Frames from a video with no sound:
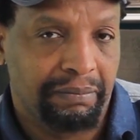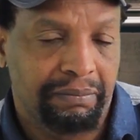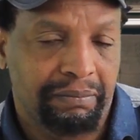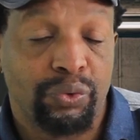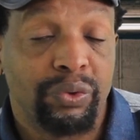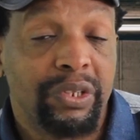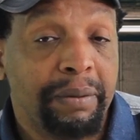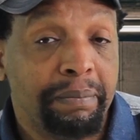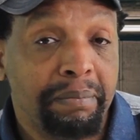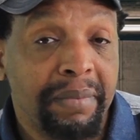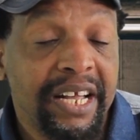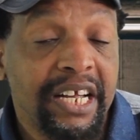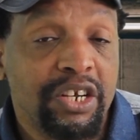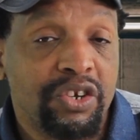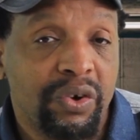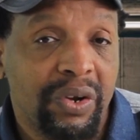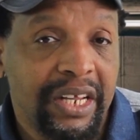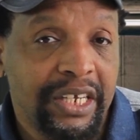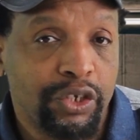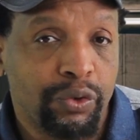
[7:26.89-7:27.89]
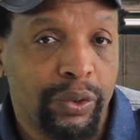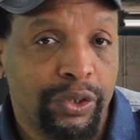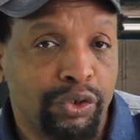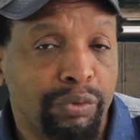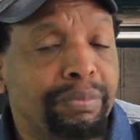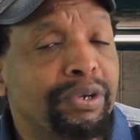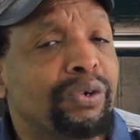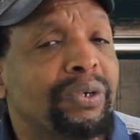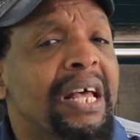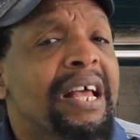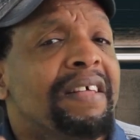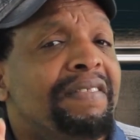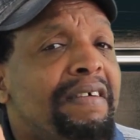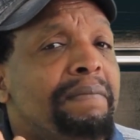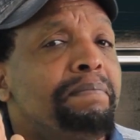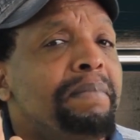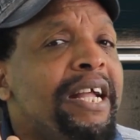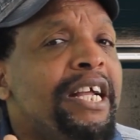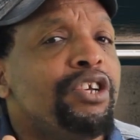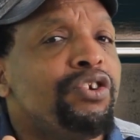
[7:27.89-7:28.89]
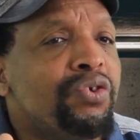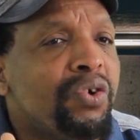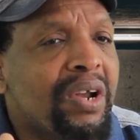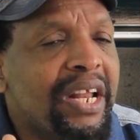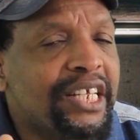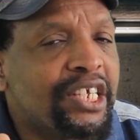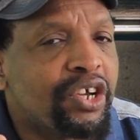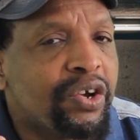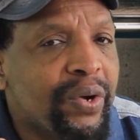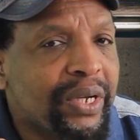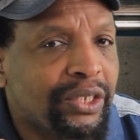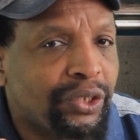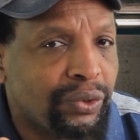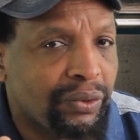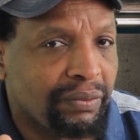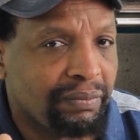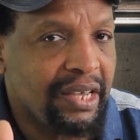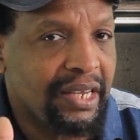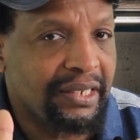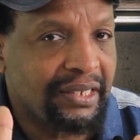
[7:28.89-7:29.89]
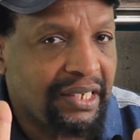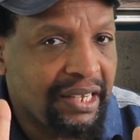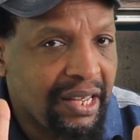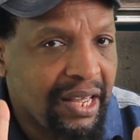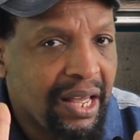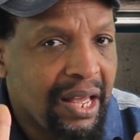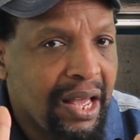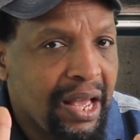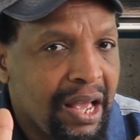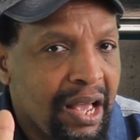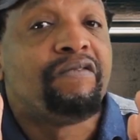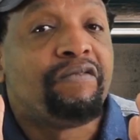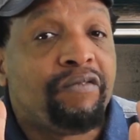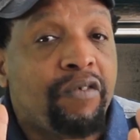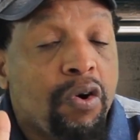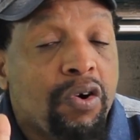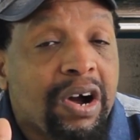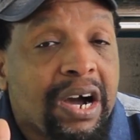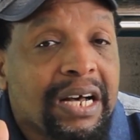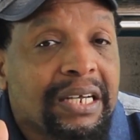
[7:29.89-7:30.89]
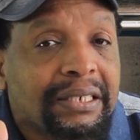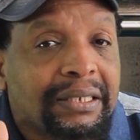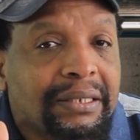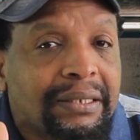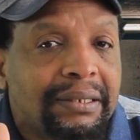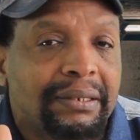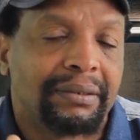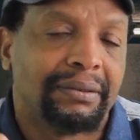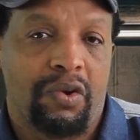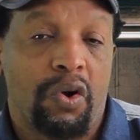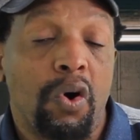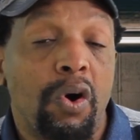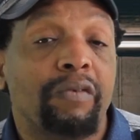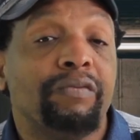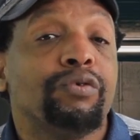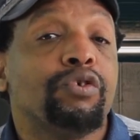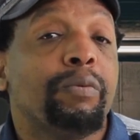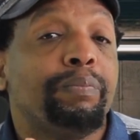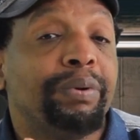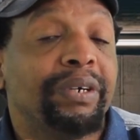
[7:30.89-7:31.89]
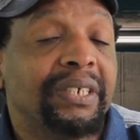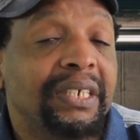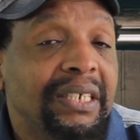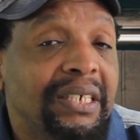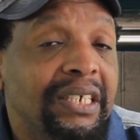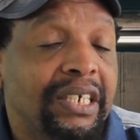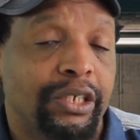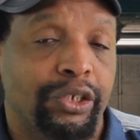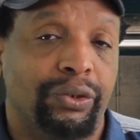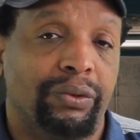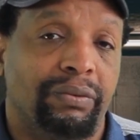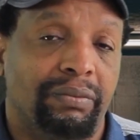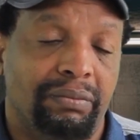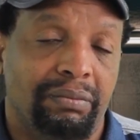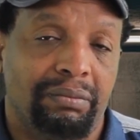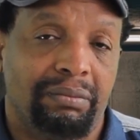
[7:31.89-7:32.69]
to the main knowledge question, because the main knowledge question is the focus of your presentation.